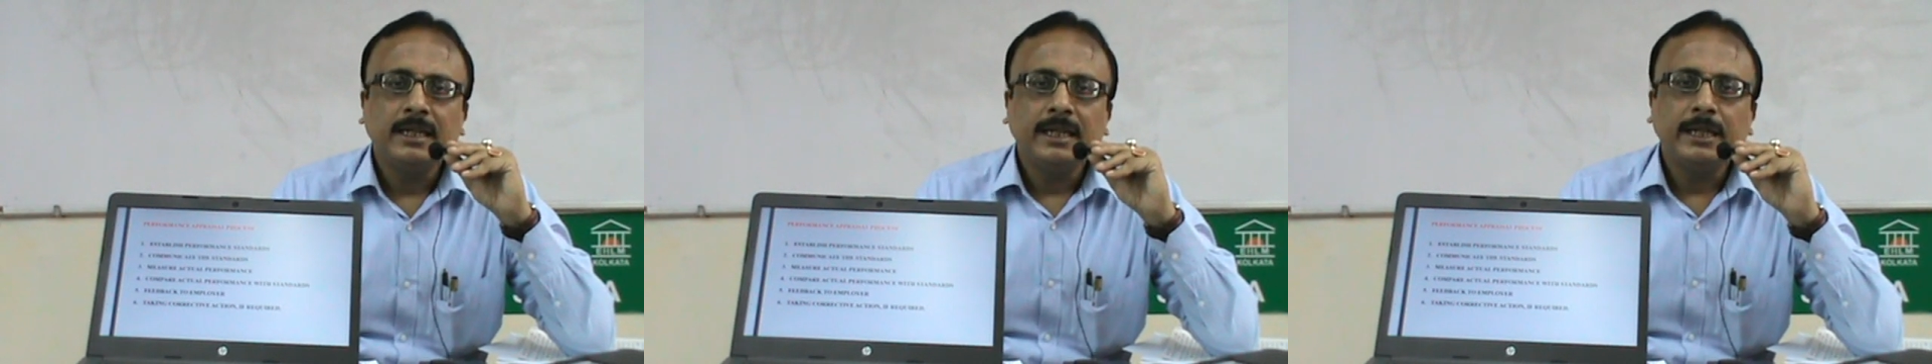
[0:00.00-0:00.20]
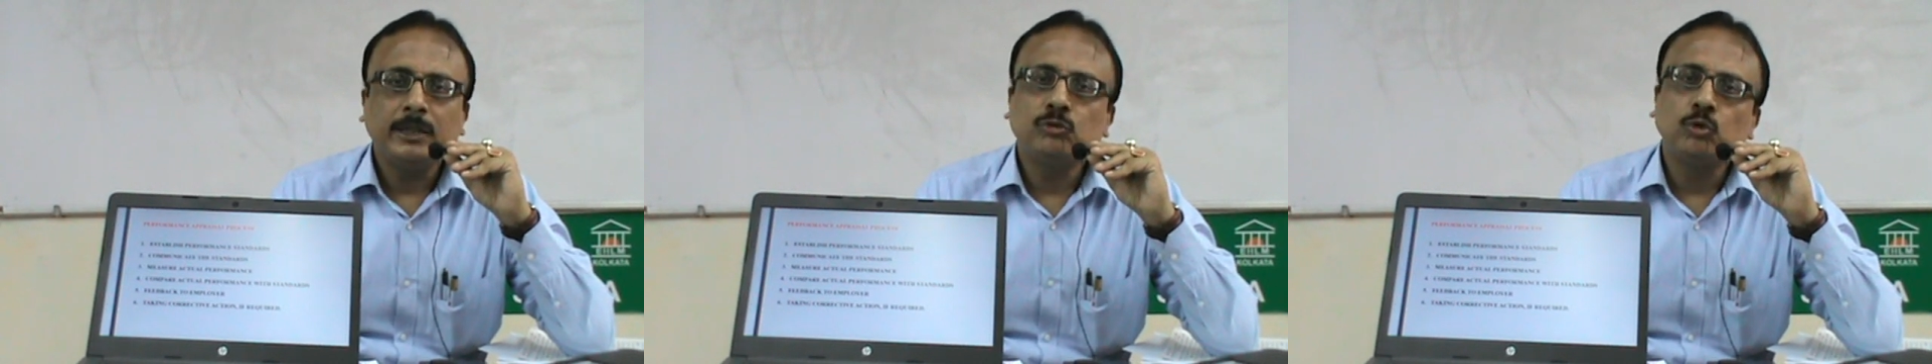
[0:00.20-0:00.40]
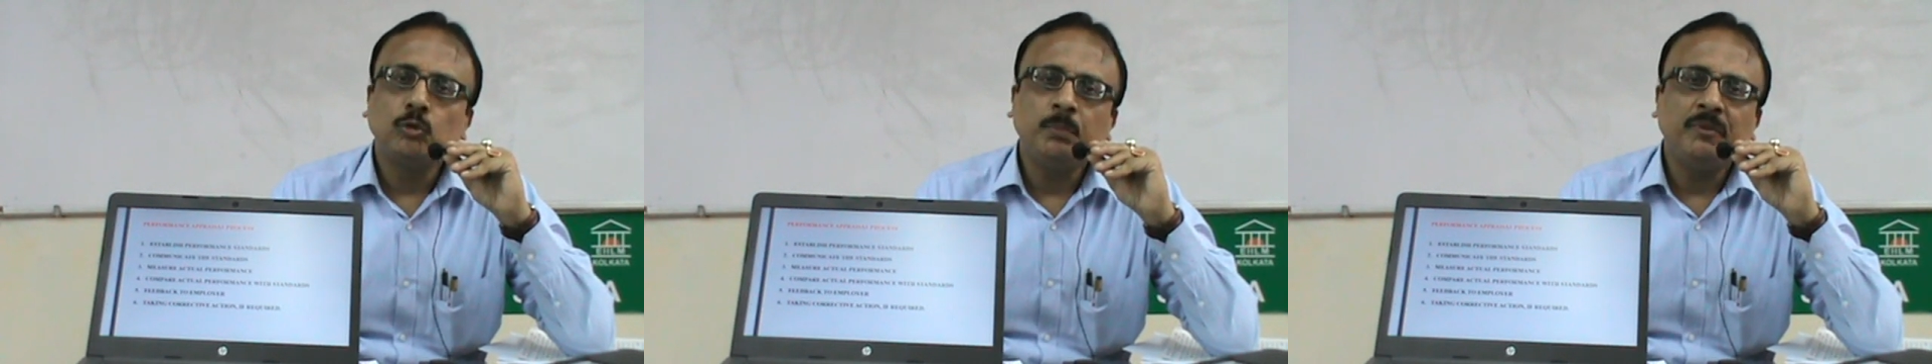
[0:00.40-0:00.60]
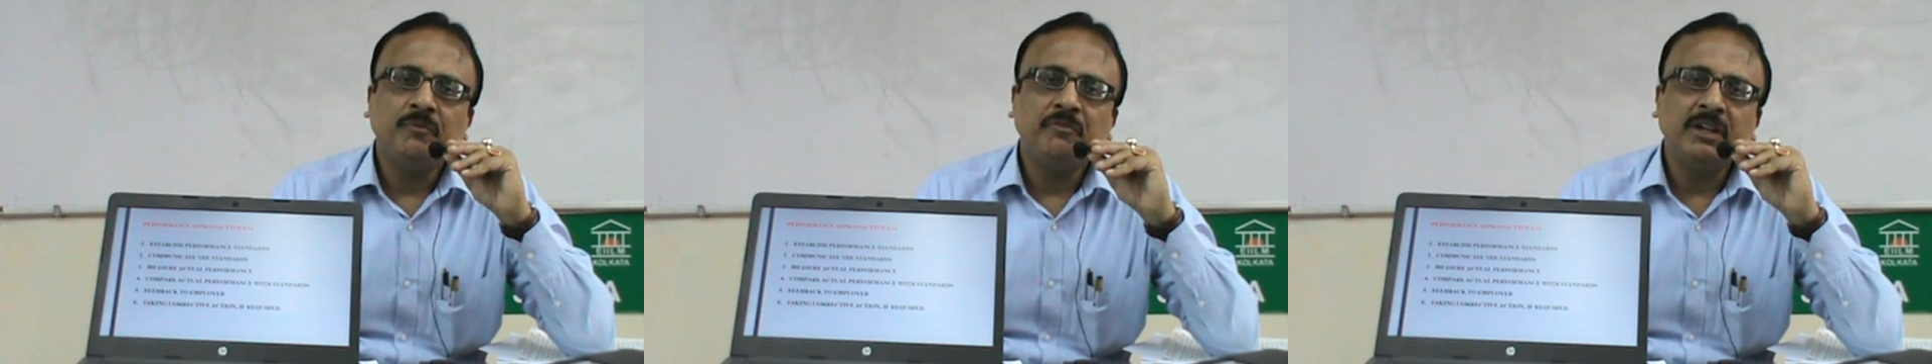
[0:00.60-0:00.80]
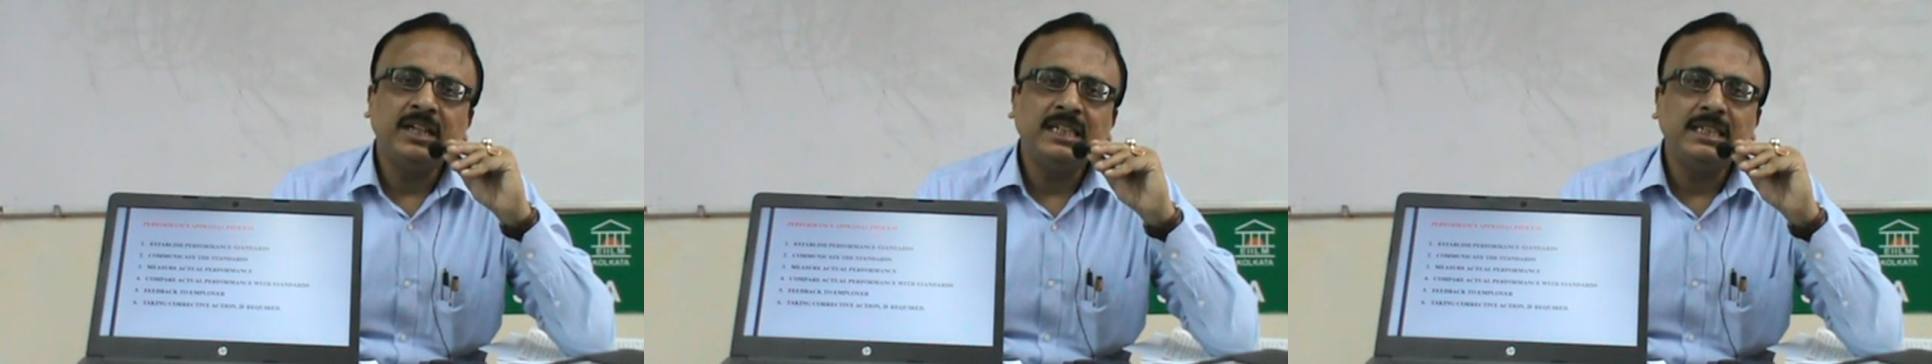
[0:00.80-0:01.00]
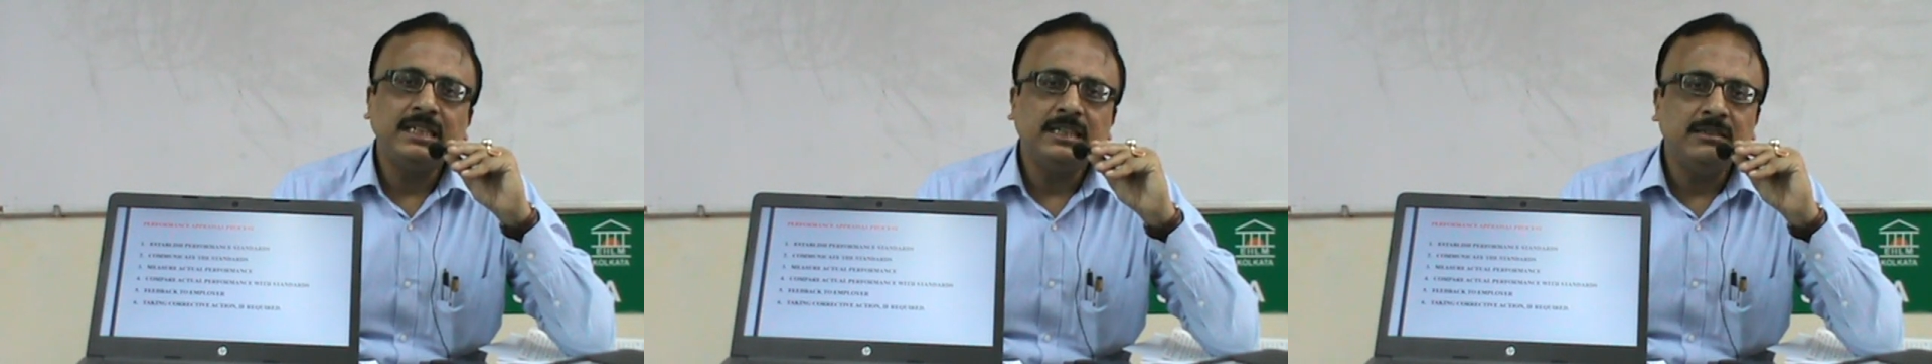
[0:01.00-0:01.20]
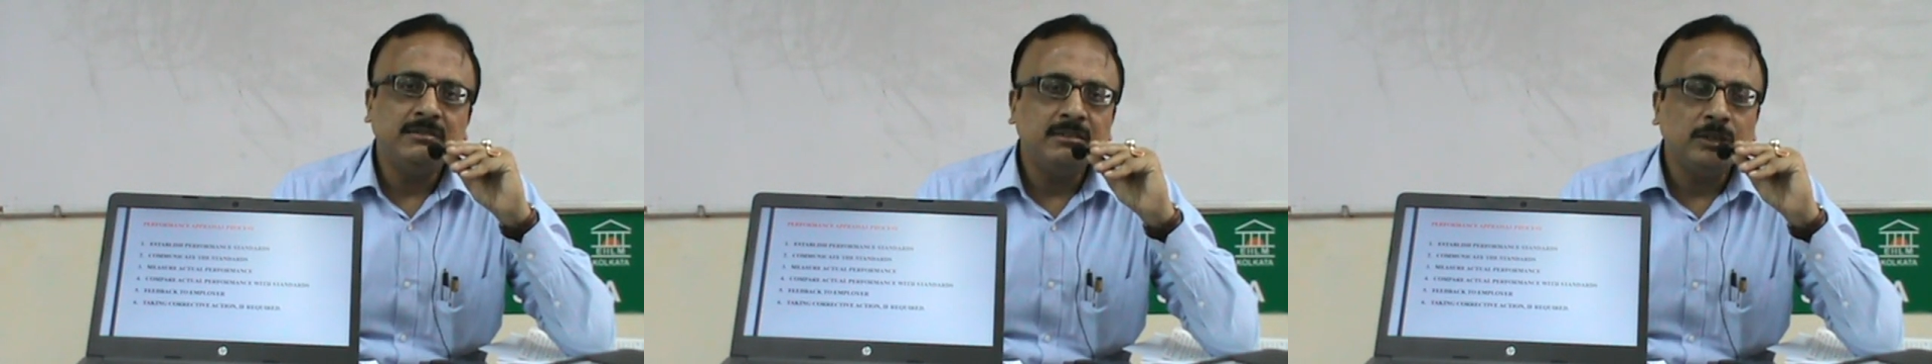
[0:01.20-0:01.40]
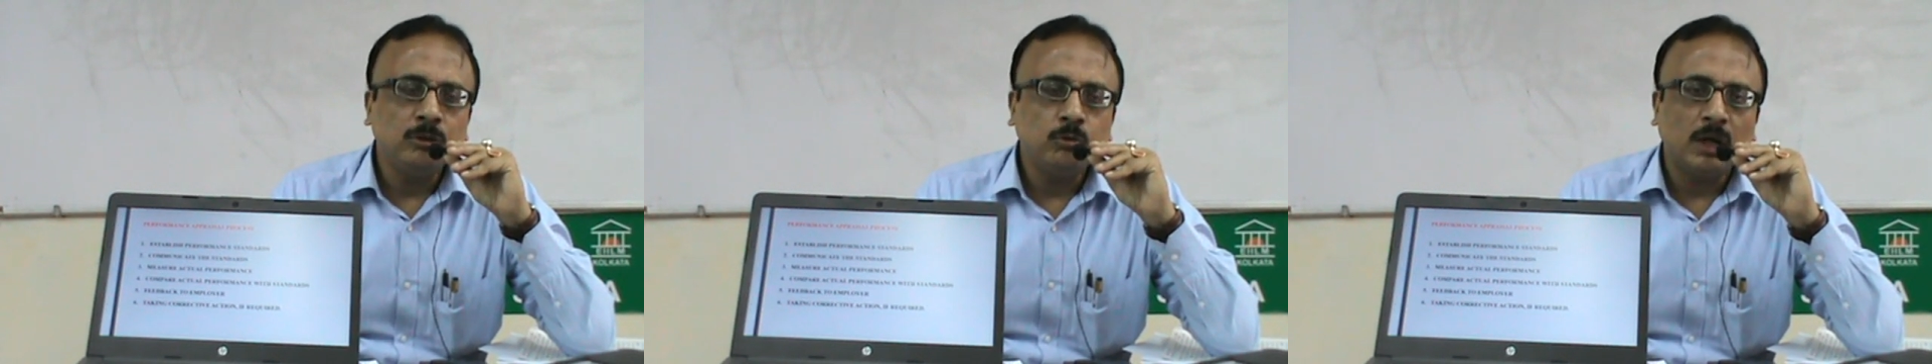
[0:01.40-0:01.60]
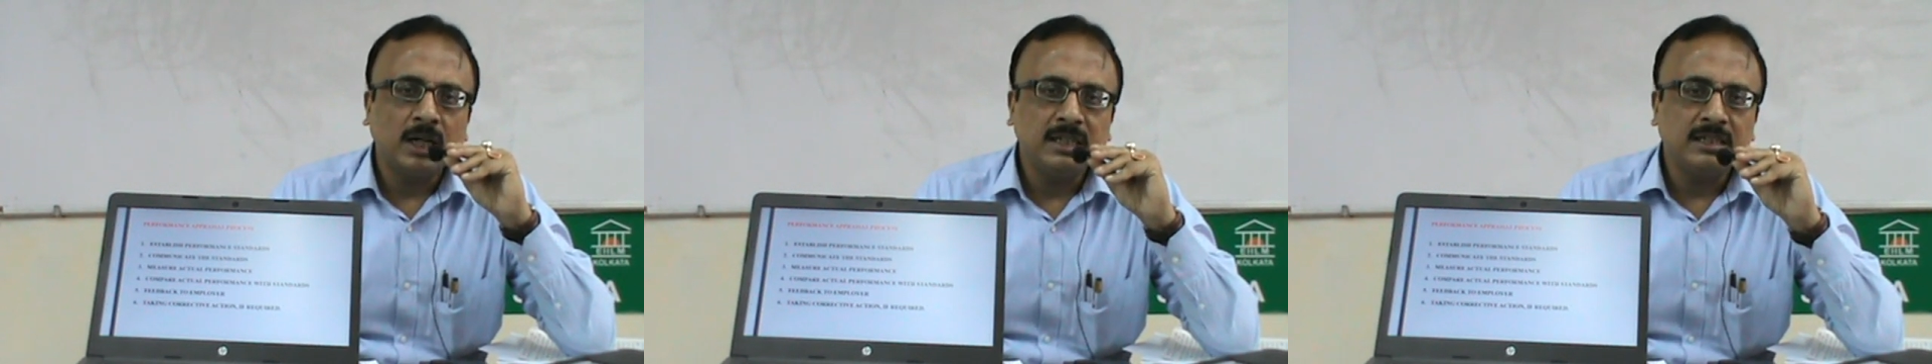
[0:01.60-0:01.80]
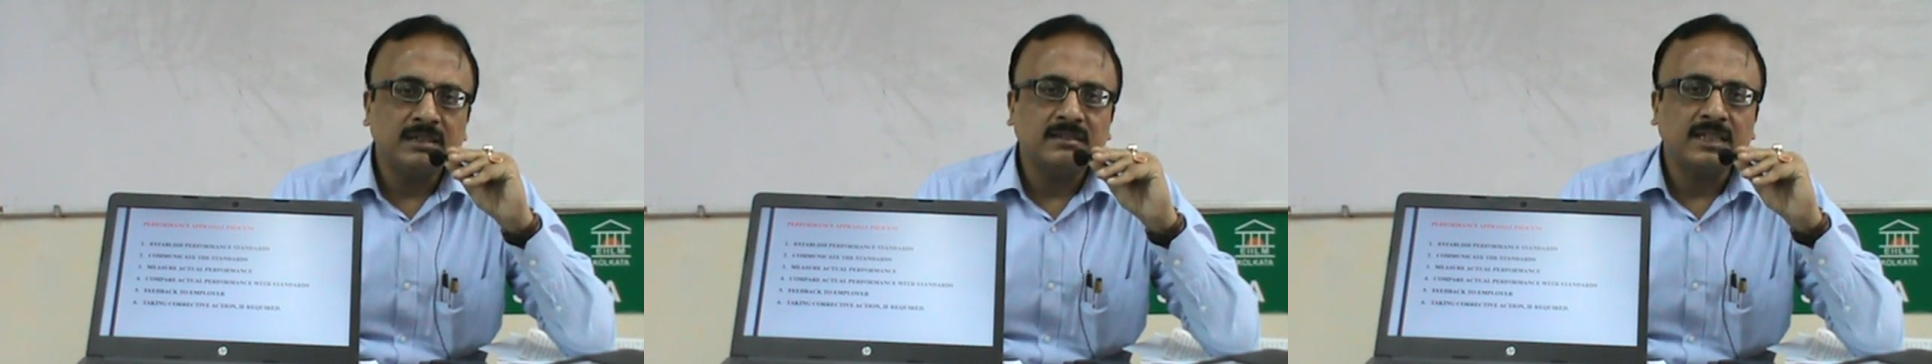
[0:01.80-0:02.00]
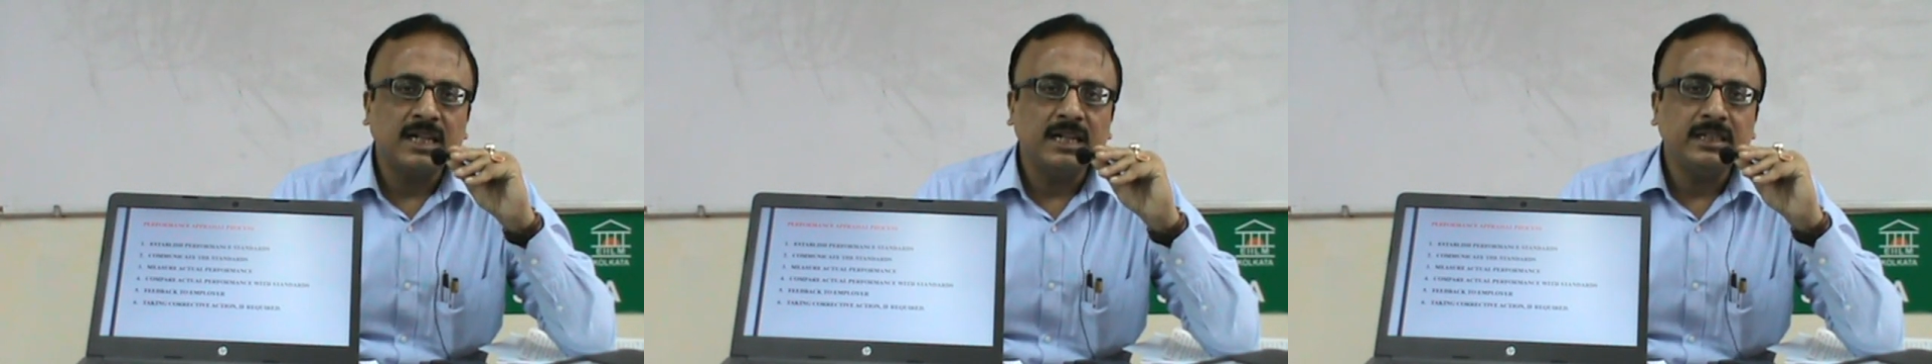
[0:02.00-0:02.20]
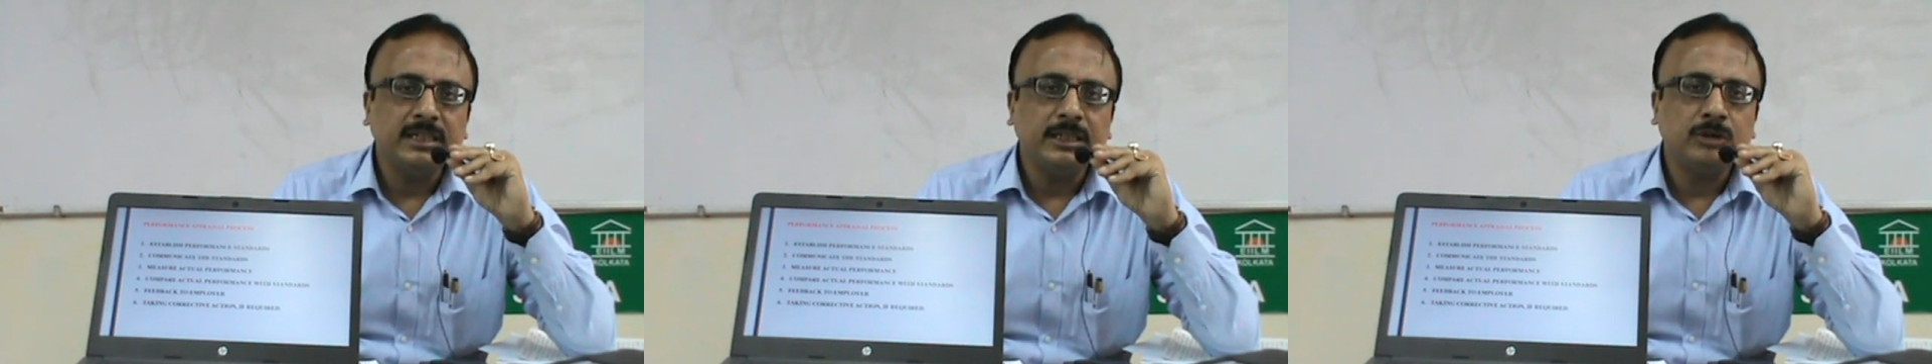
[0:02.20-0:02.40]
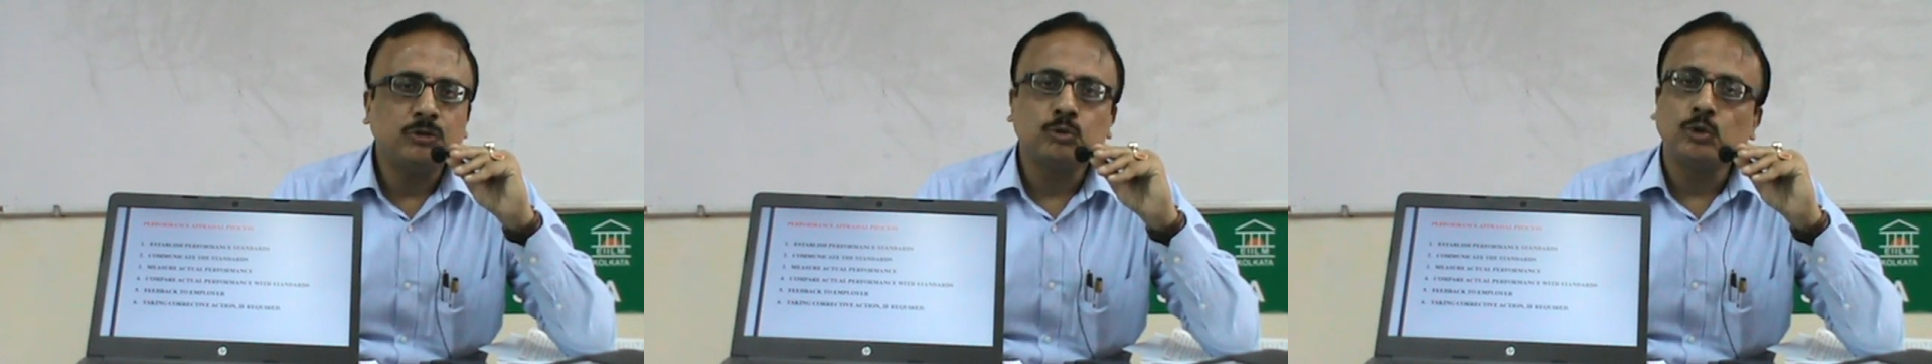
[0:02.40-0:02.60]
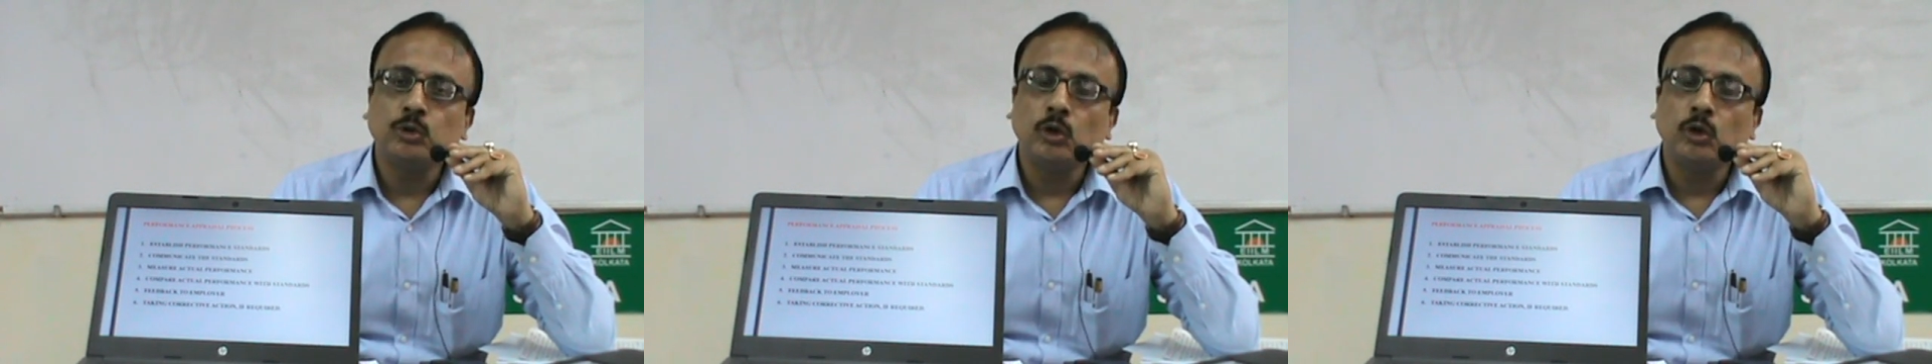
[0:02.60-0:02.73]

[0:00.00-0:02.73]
It should be very easy to understand. It should